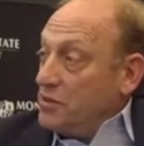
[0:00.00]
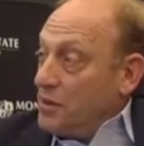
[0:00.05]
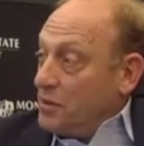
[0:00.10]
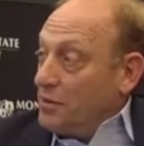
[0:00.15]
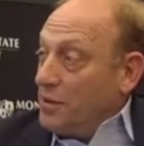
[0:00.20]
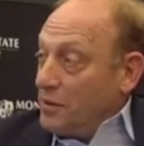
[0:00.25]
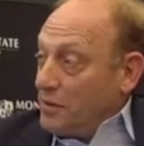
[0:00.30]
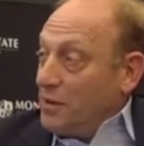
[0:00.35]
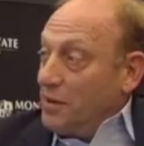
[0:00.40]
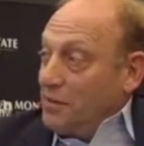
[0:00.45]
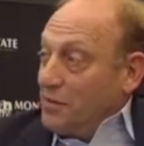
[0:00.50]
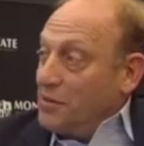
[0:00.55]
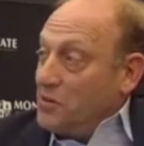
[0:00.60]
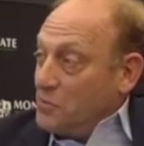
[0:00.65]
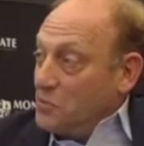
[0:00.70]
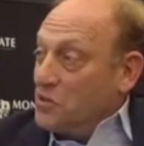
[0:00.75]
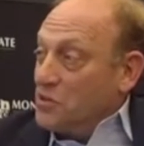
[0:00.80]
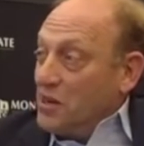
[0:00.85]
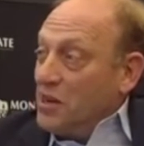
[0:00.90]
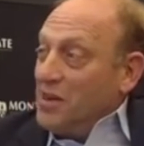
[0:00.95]

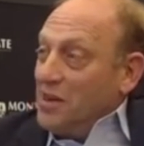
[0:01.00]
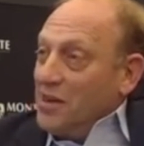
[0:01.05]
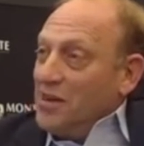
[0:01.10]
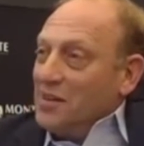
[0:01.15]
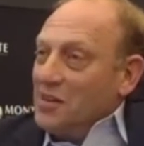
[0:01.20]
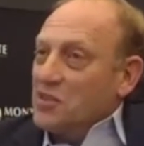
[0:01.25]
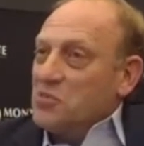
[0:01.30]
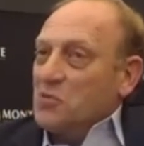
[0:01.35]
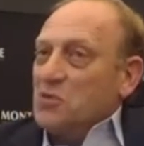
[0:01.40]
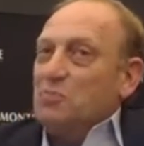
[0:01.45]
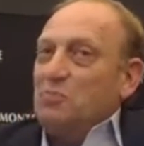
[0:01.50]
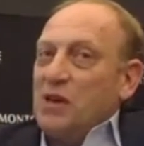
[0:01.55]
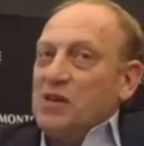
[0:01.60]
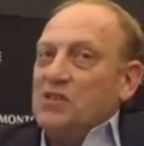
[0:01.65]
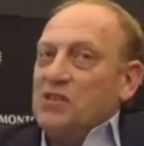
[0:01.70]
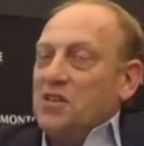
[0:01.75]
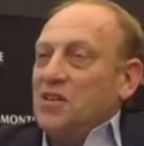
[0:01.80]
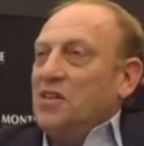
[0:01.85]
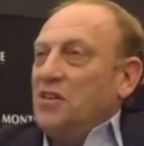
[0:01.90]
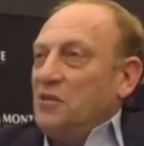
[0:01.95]
This was
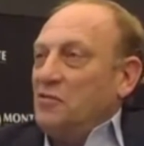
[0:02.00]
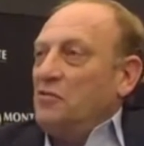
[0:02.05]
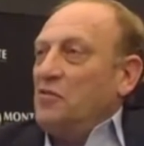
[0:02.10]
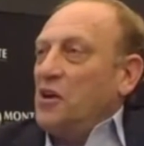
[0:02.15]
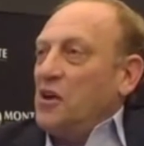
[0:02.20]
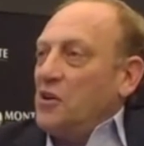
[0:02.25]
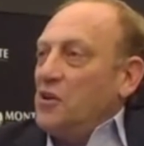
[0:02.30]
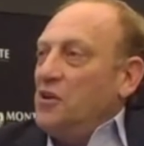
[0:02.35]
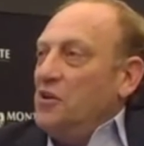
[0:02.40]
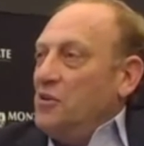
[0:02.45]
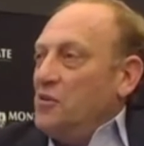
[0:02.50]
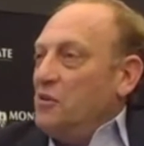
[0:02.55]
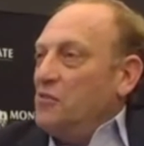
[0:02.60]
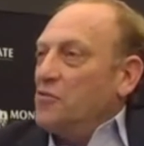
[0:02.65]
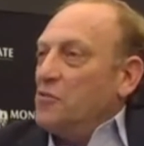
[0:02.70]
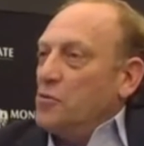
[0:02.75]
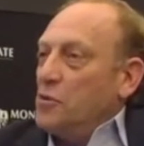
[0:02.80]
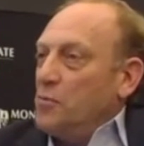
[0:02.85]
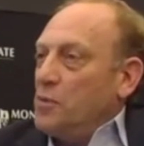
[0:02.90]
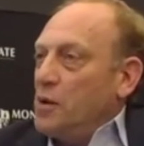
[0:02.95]
basically the failure of
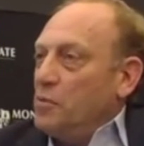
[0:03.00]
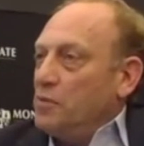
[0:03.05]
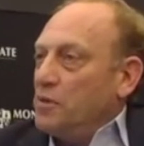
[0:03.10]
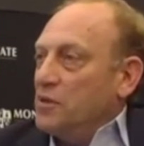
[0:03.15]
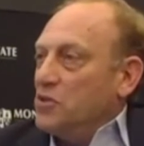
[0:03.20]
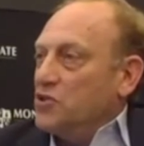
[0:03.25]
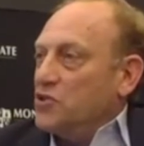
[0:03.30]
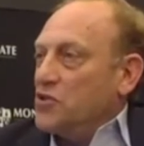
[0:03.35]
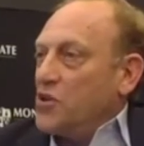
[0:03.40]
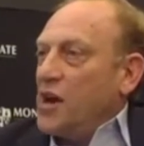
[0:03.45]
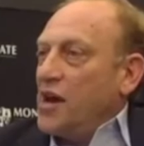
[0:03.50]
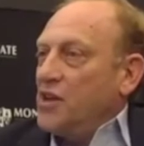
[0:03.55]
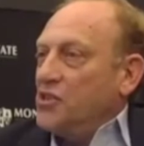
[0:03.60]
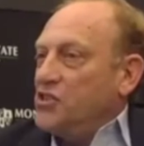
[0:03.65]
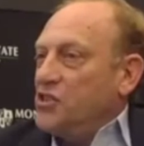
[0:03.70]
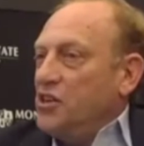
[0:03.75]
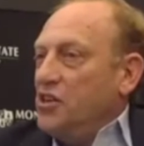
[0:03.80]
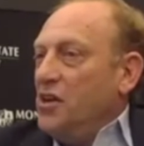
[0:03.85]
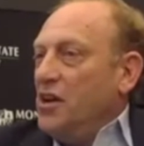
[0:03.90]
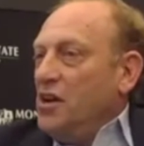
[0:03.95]
a Republican
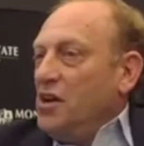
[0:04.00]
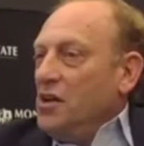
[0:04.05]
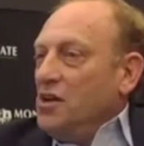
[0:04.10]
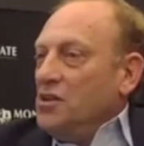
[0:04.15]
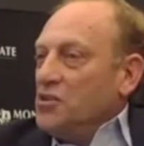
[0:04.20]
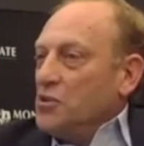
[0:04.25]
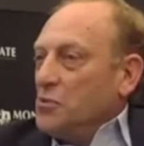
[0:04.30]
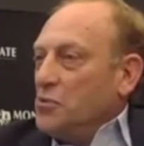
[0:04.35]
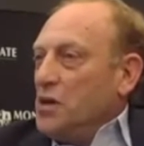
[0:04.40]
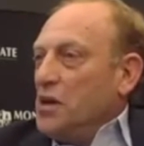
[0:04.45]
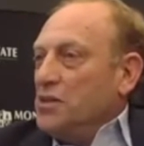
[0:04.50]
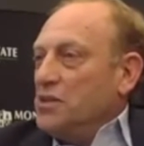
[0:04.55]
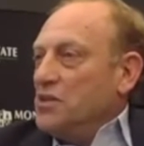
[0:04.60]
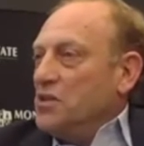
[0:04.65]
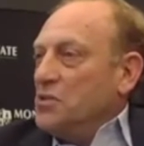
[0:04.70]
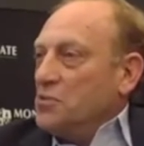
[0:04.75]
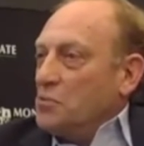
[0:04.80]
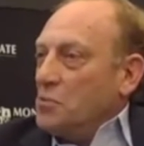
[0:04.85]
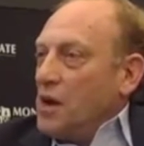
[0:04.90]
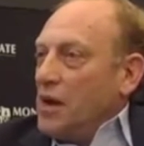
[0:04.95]
strategy to run to
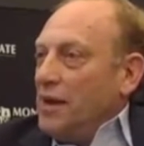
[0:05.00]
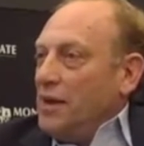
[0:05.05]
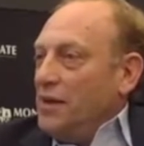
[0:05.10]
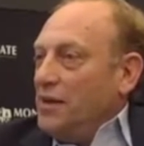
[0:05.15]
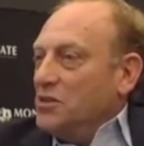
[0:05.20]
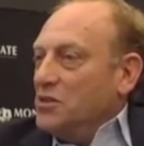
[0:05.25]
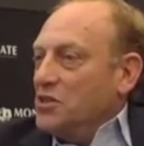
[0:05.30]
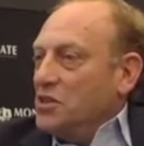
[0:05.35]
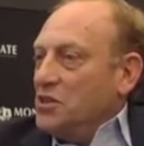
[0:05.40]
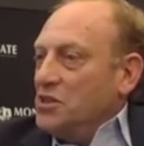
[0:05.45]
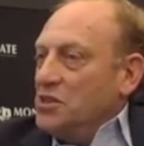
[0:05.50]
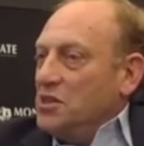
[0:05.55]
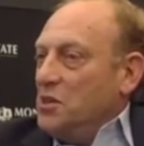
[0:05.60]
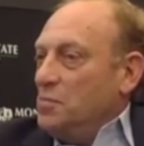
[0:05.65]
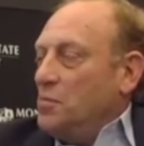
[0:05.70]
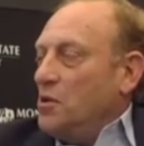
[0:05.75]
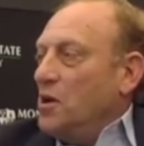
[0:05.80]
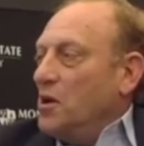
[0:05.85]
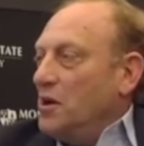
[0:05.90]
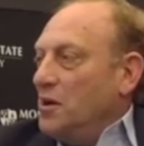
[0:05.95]
the right and to the Tea
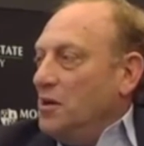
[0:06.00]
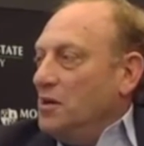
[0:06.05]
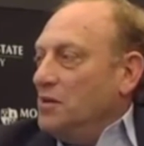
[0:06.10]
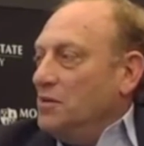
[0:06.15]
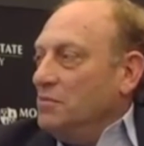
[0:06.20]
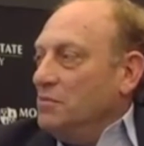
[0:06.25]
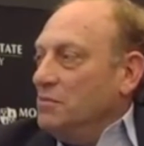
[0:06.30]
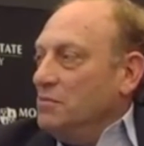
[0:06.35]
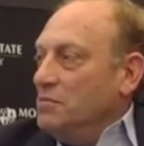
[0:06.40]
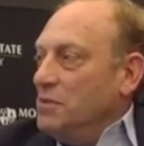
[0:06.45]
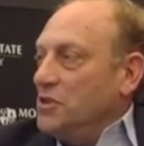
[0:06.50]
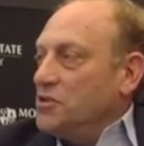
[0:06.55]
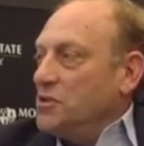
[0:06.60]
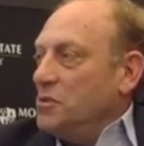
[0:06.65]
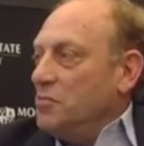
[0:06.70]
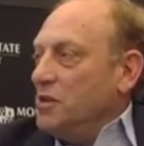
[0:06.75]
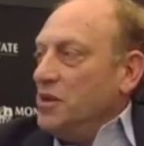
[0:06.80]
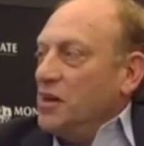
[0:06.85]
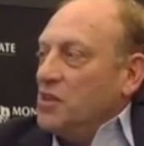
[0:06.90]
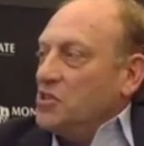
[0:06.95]
Party in
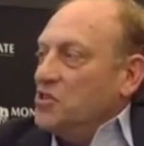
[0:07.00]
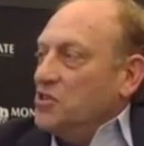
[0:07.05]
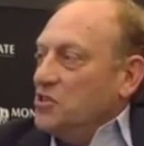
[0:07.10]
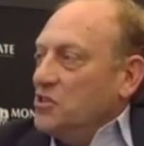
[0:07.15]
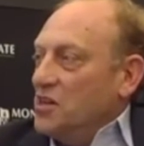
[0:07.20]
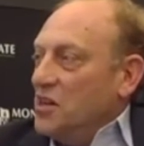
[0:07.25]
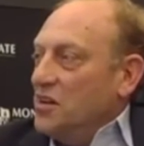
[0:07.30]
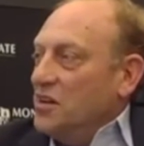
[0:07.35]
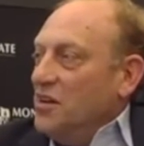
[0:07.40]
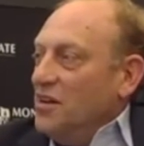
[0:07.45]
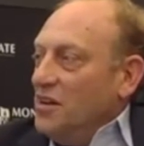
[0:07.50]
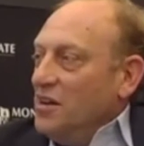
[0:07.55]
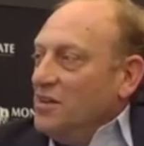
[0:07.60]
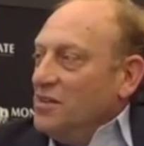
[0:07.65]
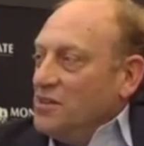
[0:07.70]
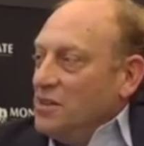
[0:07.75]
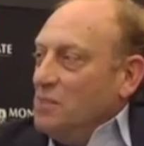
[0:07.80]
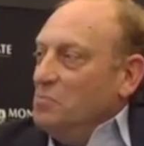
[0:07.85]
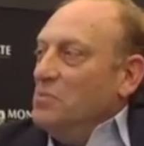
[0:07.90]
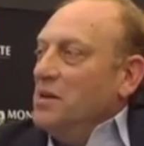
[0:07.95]
midterm elections and
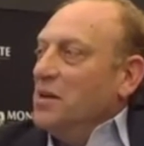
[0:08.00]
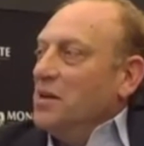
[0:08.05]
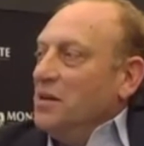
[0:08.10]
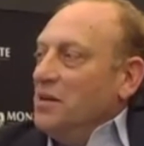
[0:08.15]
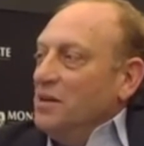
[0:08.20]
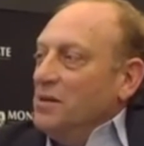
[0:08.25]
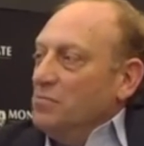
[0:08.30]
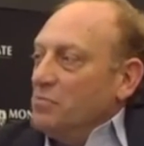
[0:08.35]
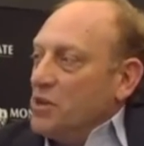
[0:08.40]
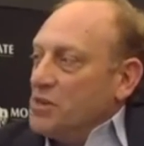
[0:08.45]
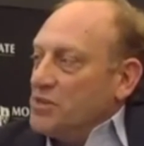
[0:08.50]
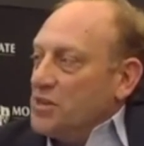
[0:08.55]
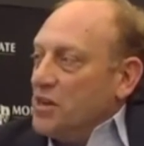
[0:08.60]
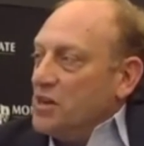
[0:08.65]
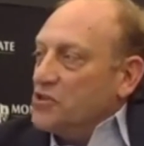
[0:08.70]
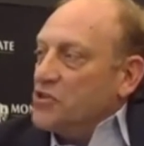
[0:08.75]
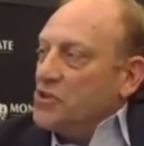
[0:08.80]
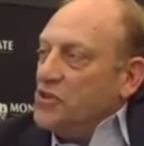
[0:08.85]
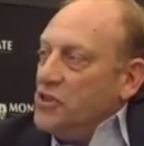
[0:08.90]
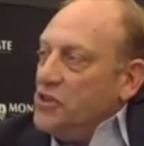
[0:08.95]
to the middle in
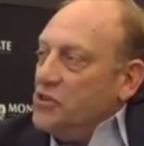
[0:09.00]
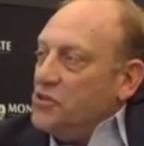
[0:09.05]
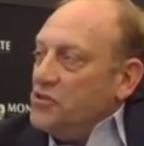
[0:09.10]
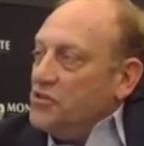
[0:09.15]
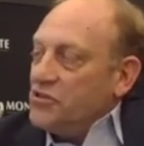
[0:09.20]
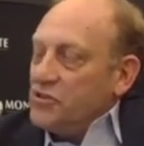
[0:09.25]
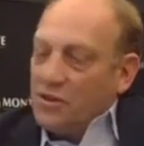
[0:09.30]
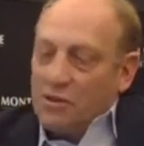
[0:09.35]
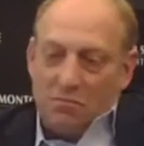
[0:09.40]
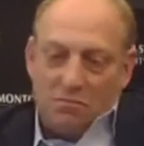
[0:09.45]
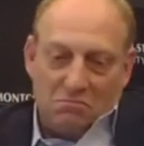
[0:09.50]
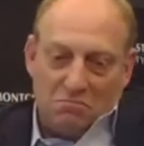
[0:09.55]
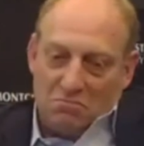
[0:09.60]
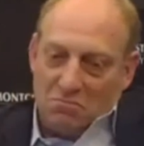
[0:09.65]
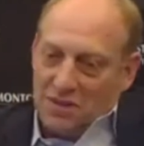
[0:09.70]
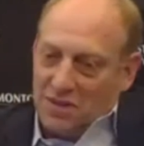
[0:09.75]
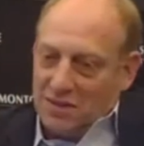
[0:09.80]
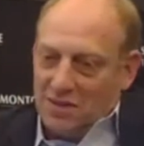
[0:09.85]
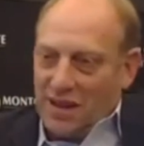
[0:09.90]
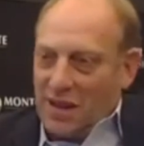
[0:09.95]
presidential years.
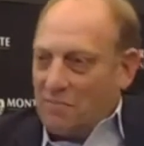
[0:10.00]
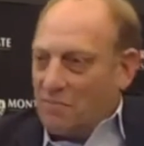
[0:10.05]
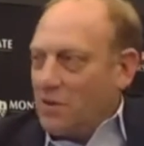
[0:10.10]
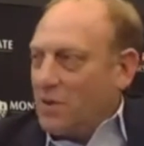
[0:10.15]
That